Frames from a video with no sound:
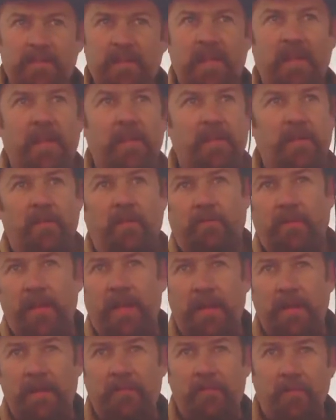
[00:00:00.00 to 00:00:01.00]
dig into their
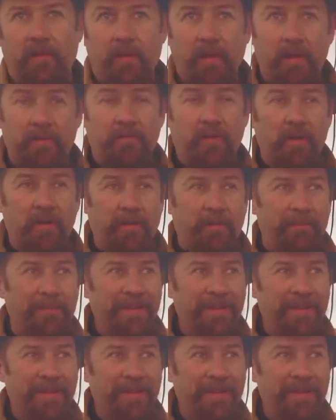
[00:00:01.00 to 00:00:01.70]
lives and love on